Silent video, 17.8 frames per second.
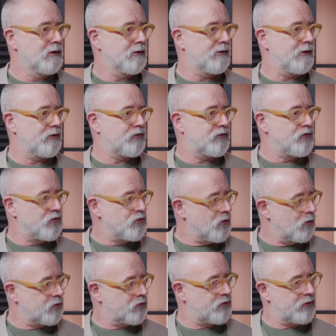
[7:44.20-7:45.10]
It's
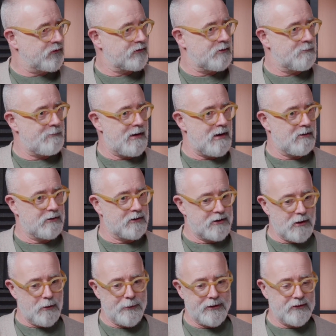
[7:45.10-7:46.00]
not just about
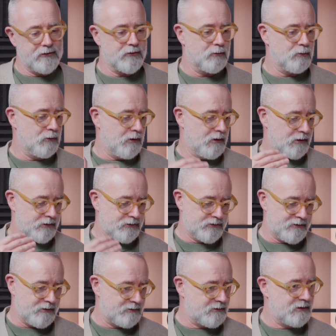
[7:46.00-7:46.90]
going into work,
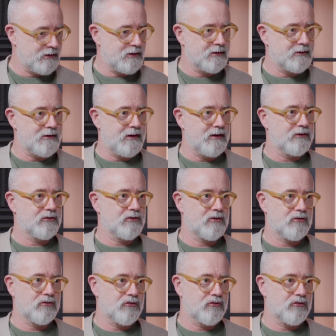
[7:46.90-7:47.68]
sitting at a desk,